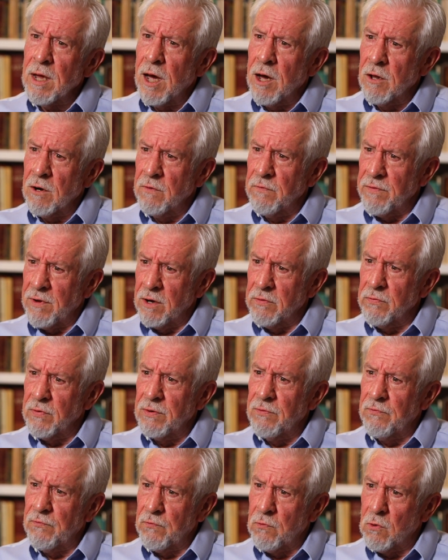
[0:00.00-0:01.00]
out of every
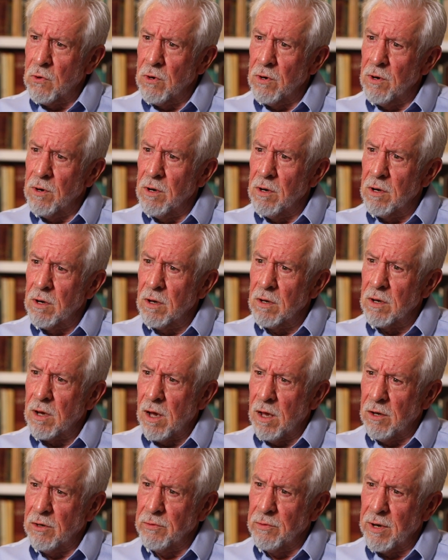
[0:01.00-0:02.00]
four
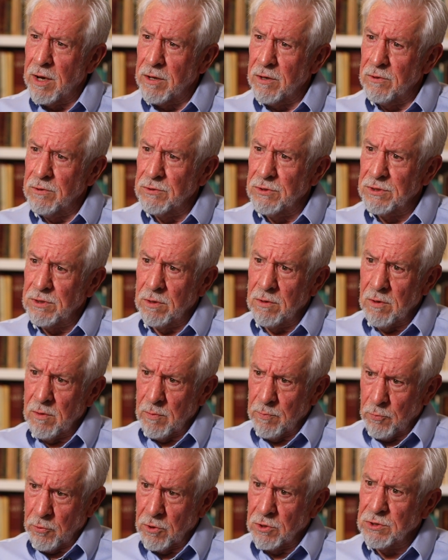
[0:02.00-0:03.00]
Colorado's
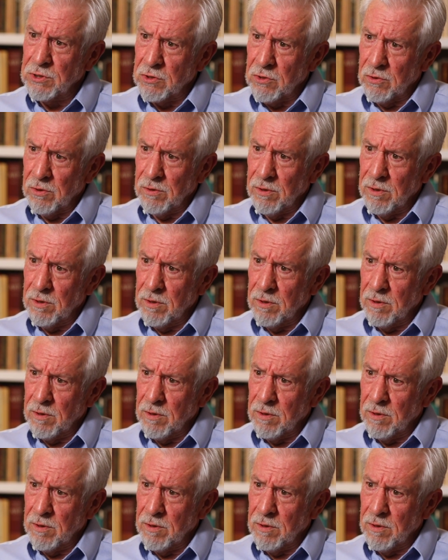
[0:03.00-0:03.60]
personal